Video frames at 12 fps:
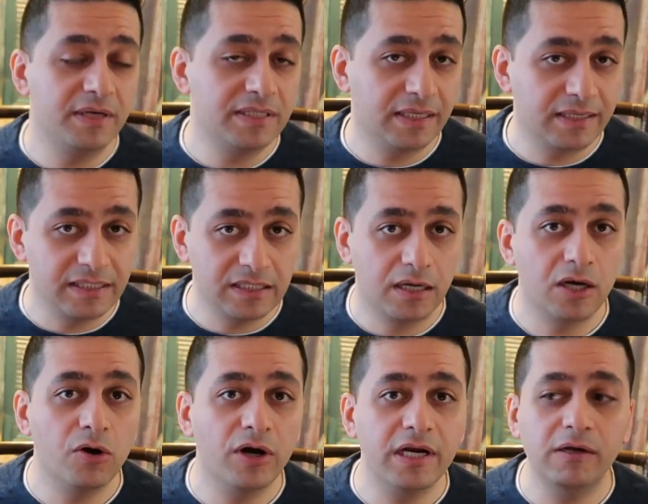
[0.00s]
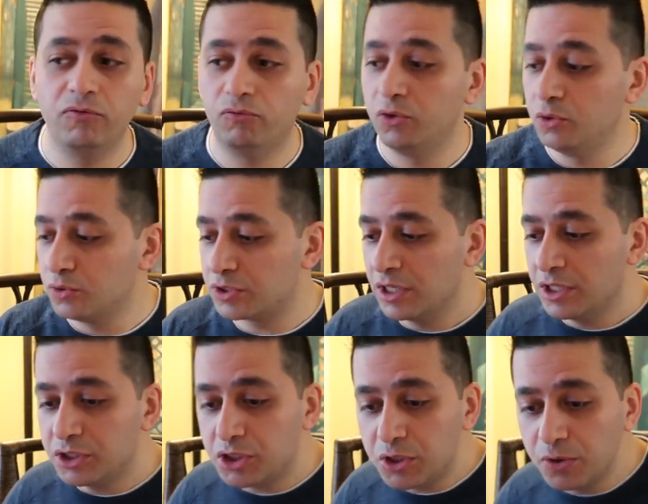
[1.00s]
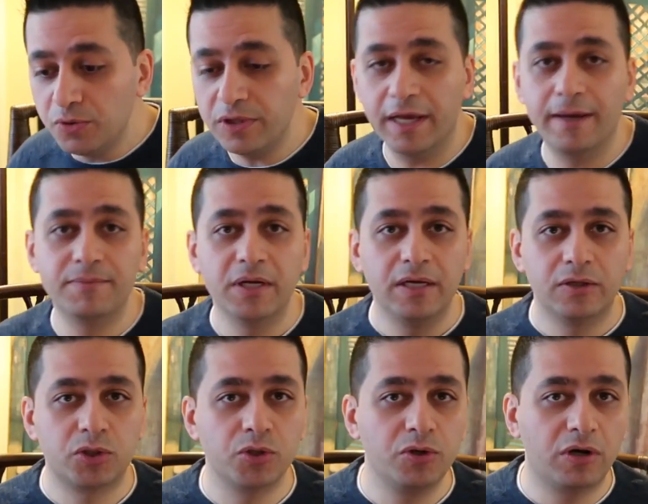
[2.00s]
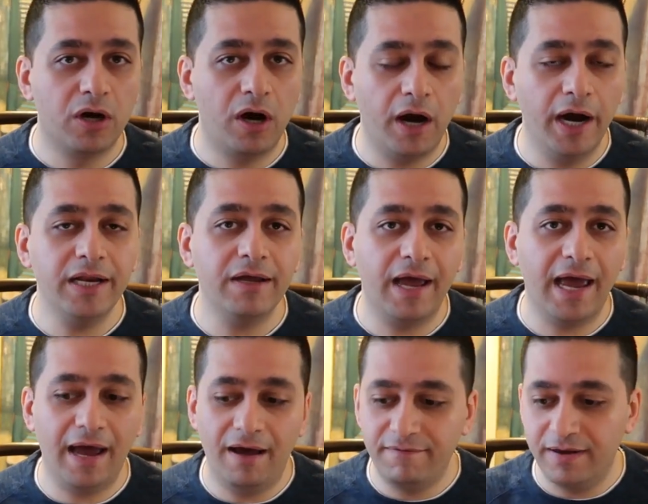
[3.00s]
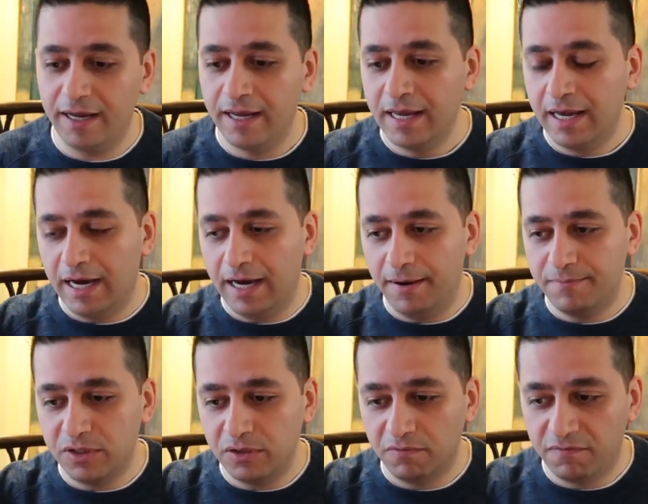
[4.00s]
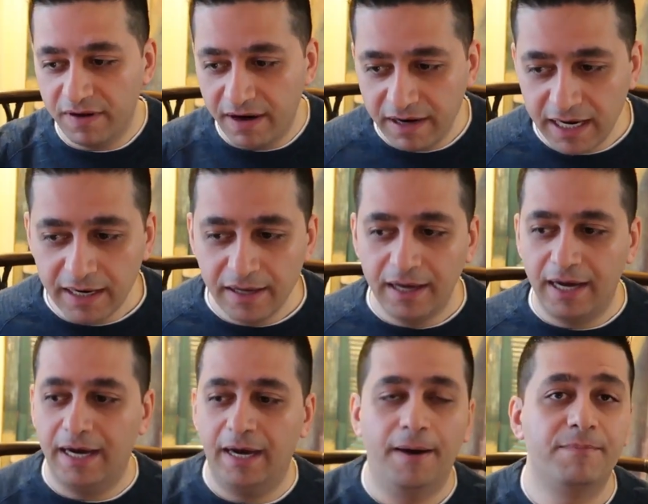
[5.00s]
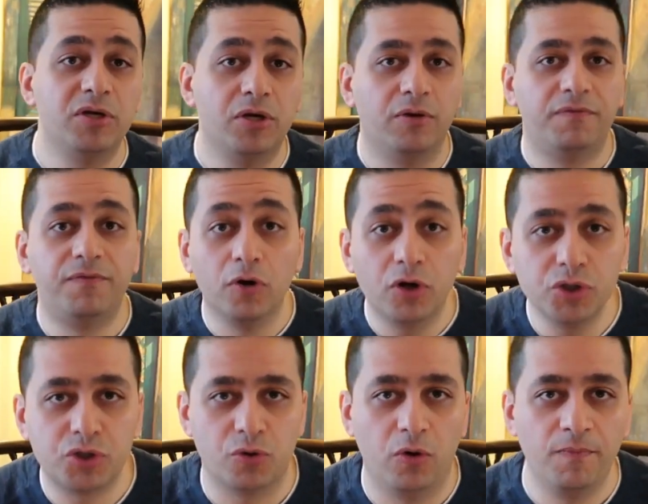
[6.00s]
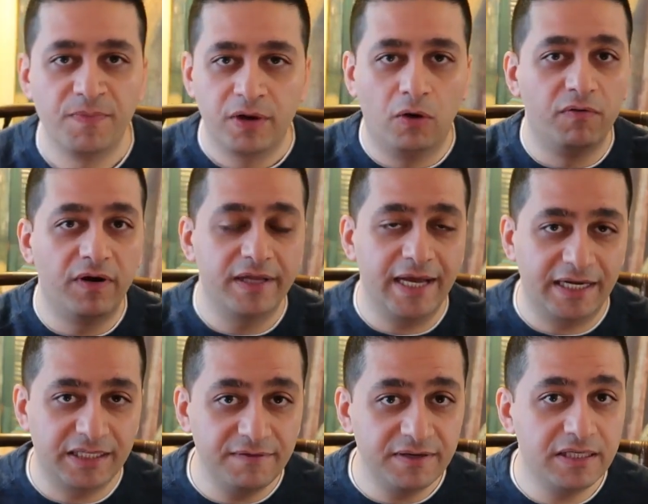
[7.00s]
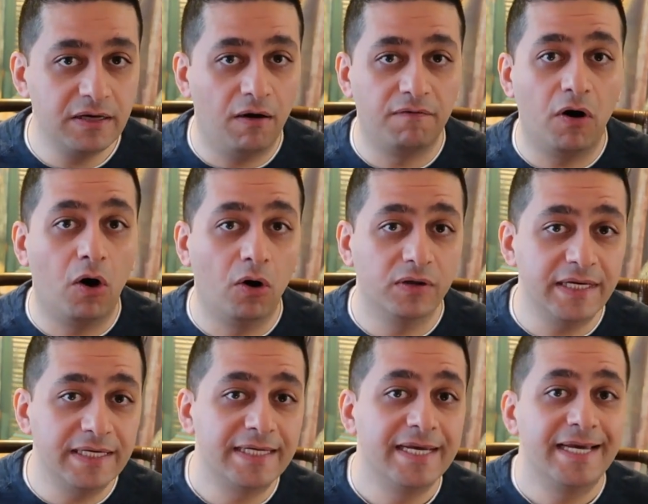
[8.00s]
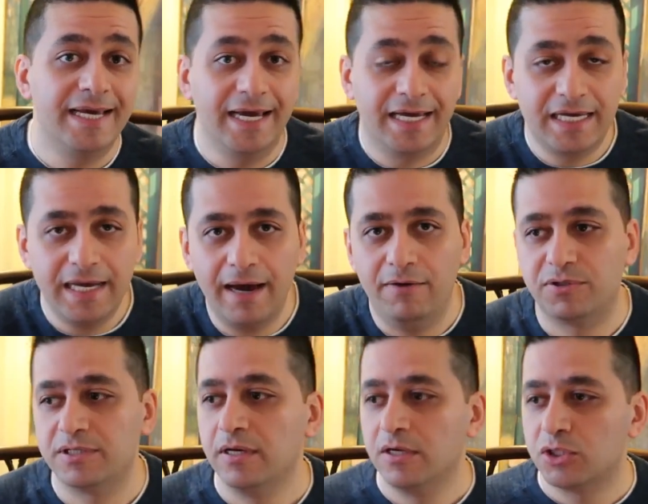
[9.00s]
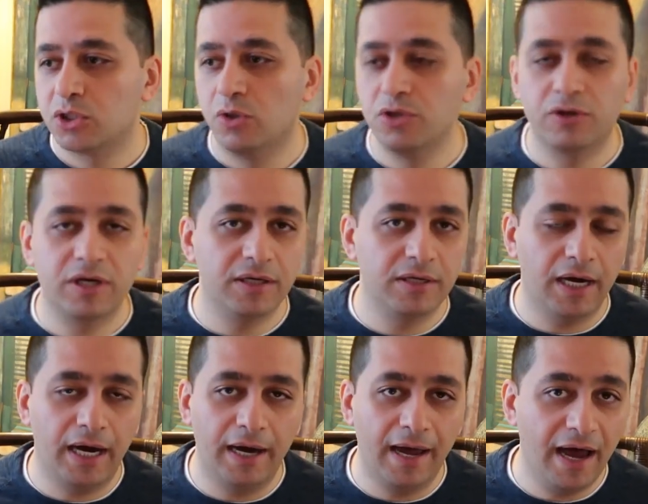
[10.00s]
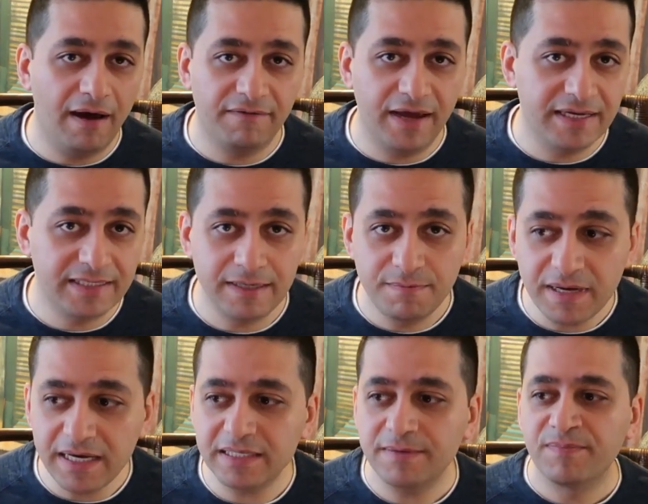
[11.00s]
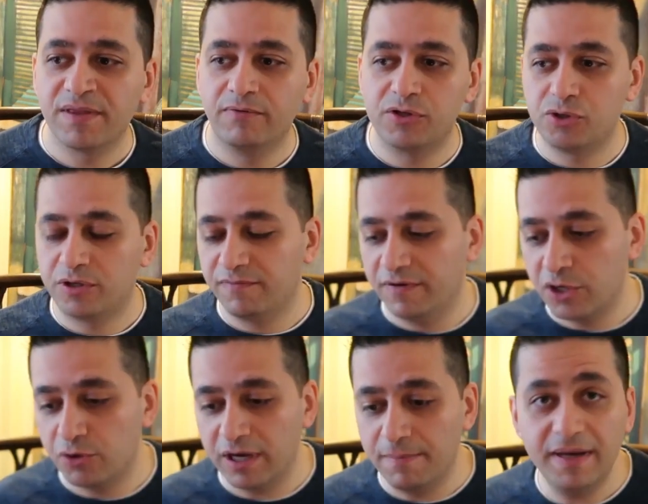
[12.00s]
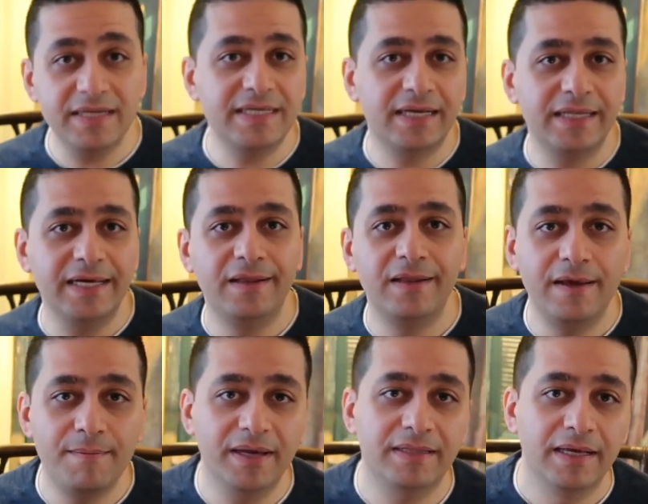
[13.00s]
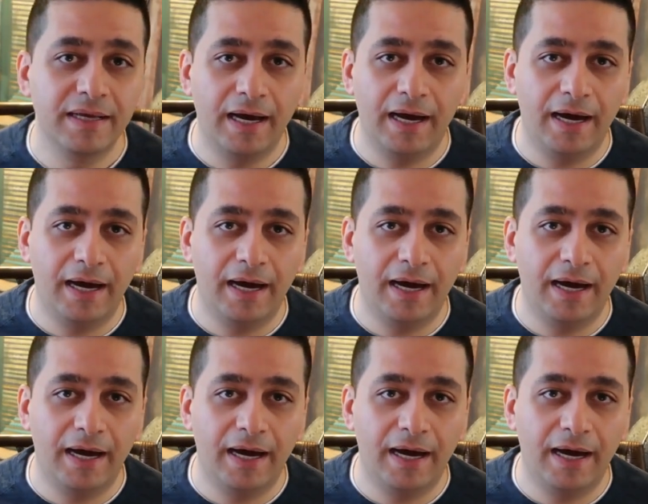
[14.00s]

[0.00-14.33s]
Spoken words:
basically security rules to them, so you kind of have a very full control over the activity of all these accounts. So you can have SCPs, where you can basically limit